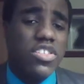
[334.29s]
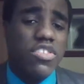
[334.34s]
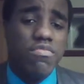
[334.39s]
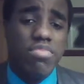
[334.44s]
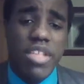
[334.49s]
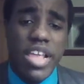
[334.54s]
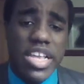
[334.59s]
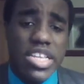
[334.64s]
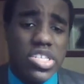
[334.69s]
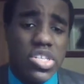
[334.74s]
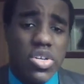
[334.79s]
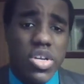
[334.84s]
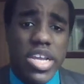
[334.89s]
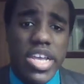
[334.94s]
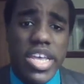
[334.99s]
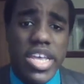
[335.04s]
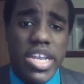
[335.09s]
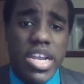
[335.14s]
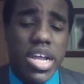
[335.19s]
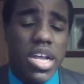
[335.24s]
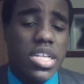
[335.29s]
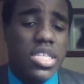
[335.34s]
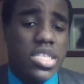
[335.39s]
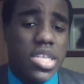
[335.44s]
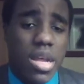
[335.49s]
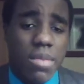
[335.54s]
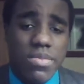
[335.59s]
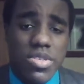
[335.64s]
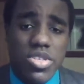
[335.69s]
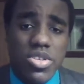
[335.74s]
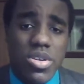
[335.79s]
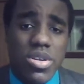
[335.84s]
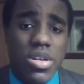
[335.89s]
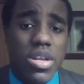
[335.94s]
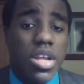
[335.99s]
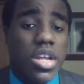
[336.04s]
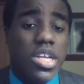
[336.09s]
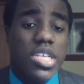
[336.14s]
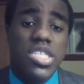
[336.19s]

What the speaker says: to place her in a dumpster.